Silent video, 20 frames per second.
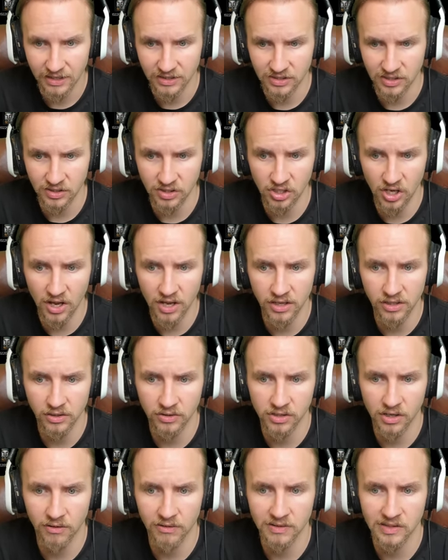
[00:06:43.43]
to turn your
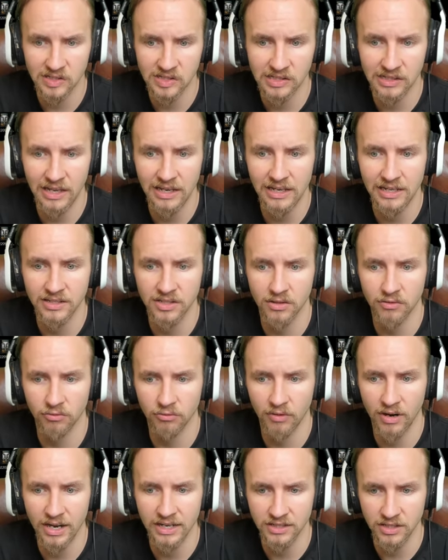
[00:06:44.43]
turret slightly to the
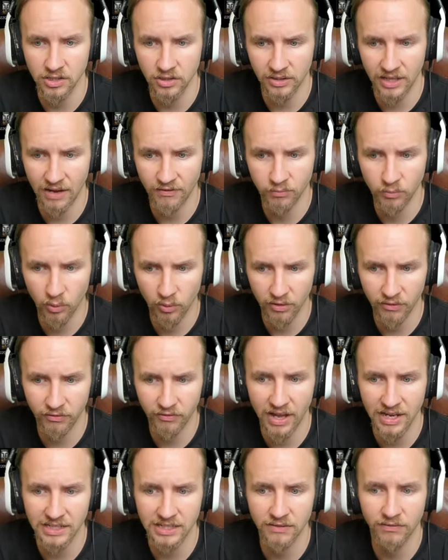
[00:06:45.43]
right and you'll have more
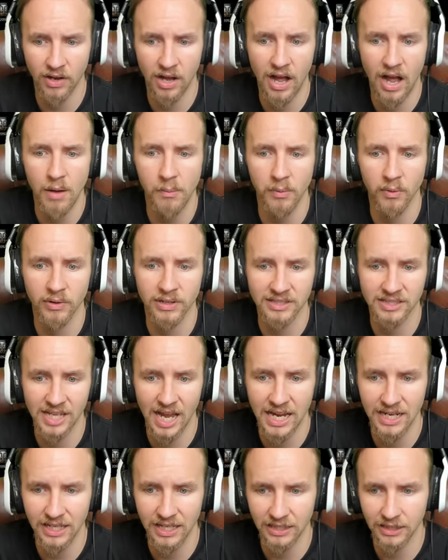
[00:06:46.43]
effective armor at
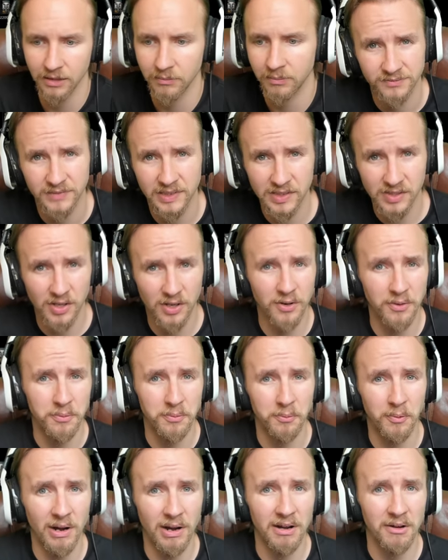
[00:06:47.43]
tanking them. And so
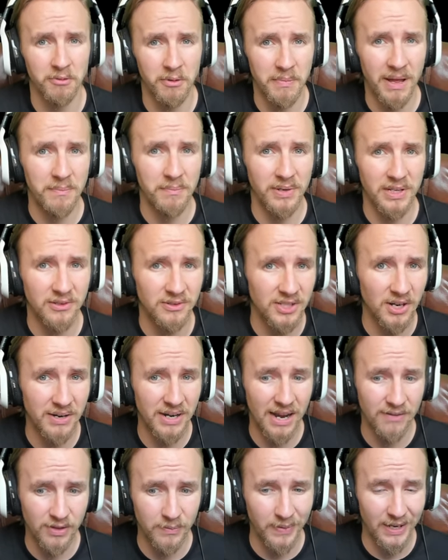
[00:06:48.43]
while remember you don't
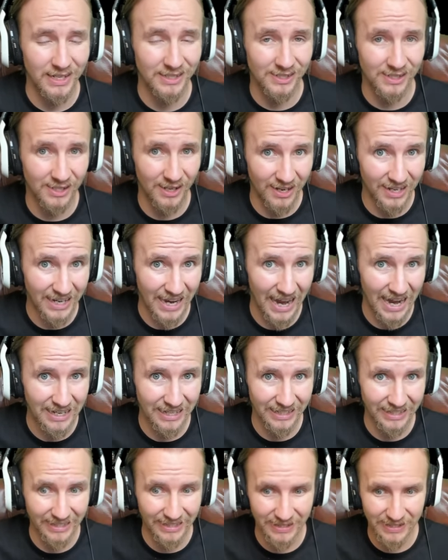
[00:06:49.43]
have the best gun
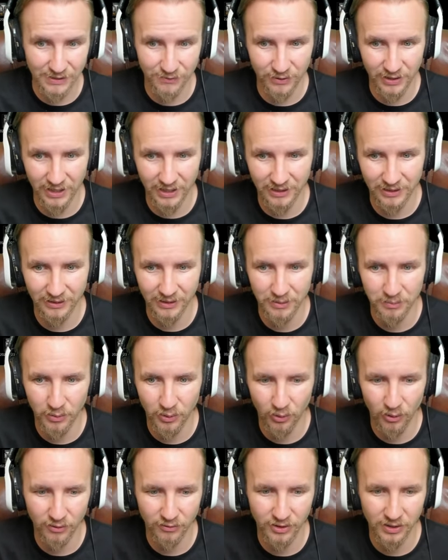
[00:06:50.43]
handling in this vehicle and
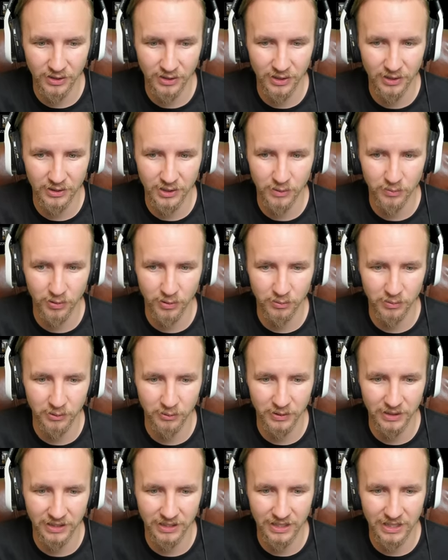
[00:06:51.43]
more often than not you probably
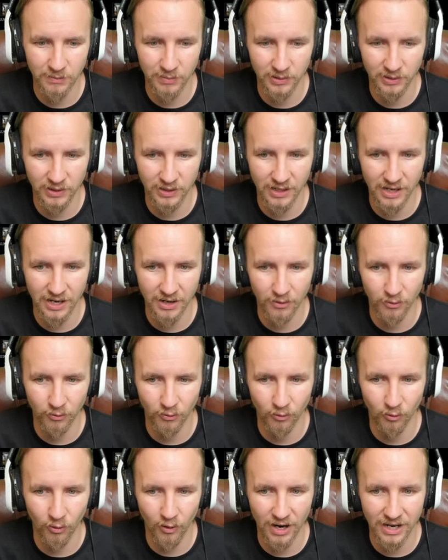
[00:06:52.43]
want to keep your gun
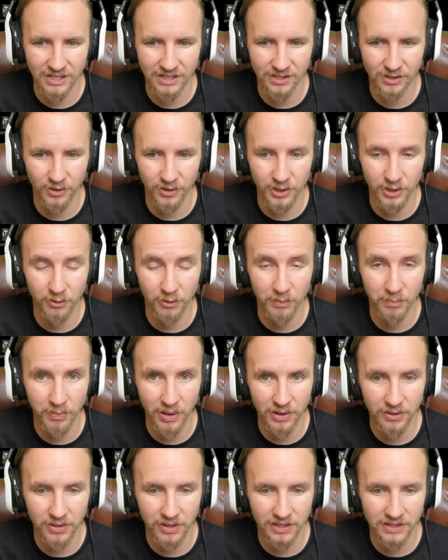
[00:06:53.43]
right on your
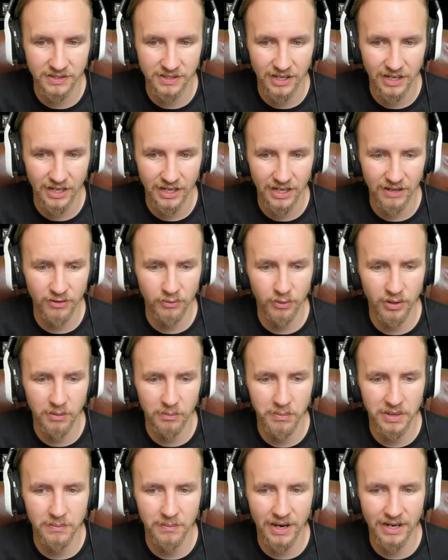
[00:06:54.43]
opponents, if you want to
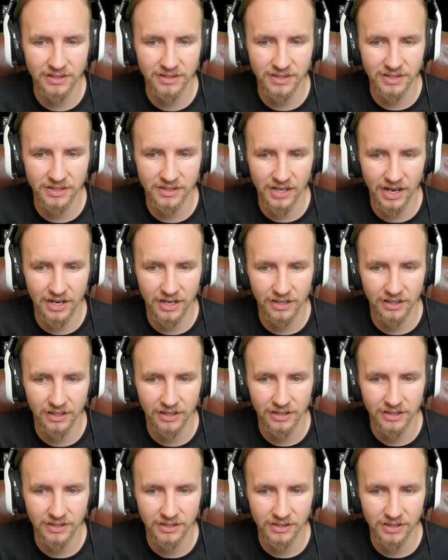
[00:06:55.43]
min-max this tank,
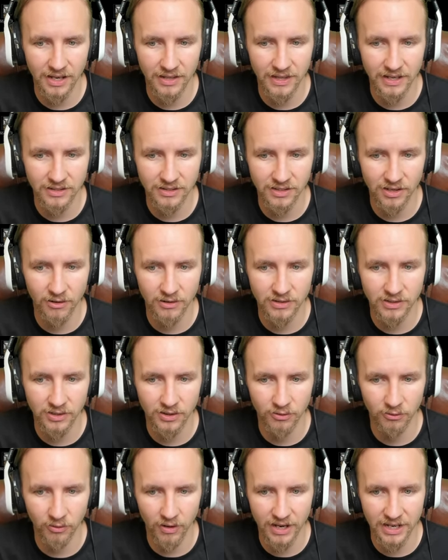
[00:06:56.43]
turn that turret to
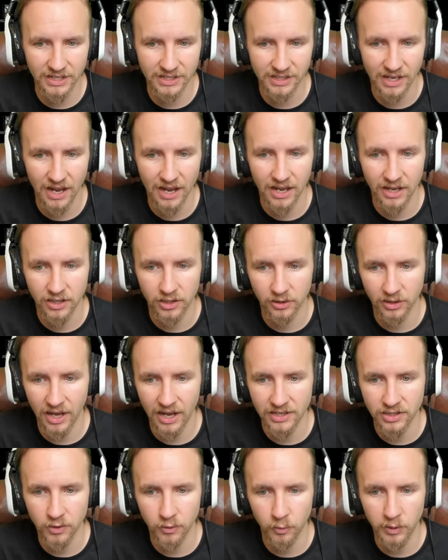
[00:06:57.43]
the right You'll
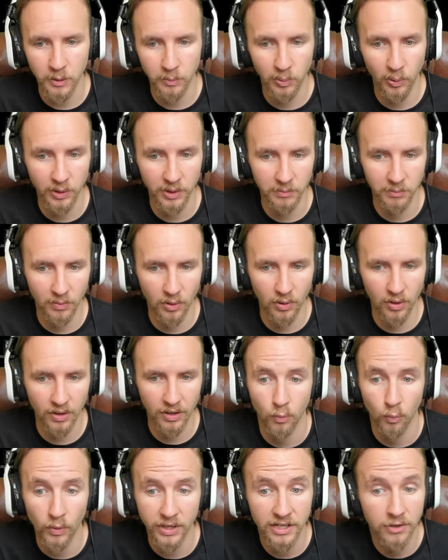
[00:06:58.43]
hide your weak point more
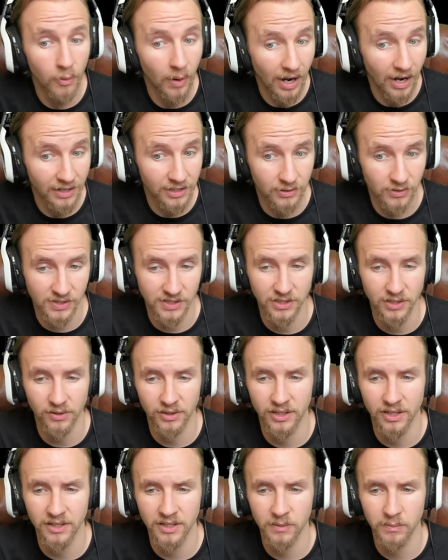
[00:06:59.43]
when you are using your
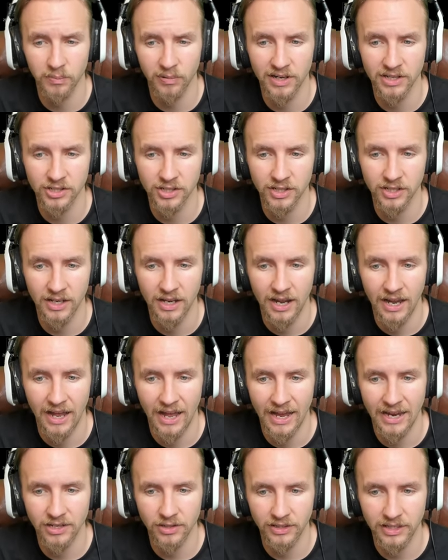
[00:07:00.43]
gun depression,
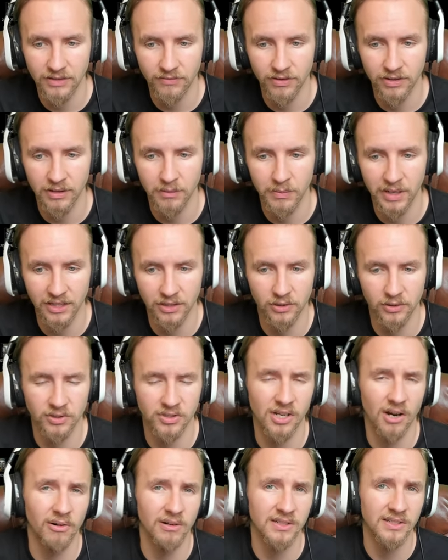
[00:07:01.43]
and you'll even make your
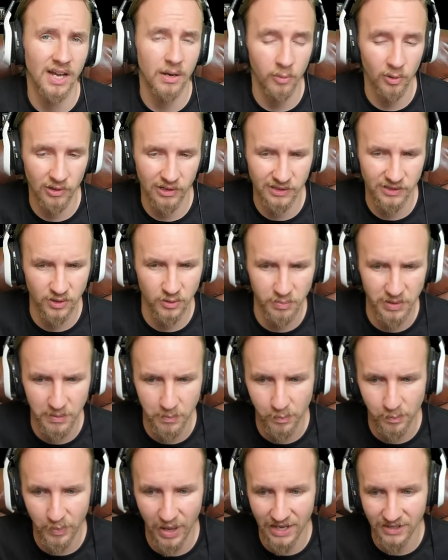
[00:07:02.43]
turret armor a little
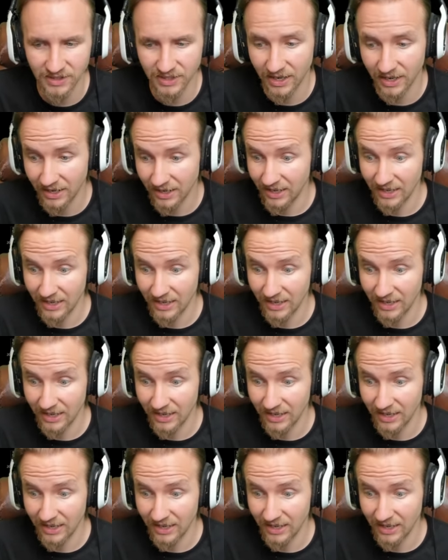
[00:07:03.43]
bit better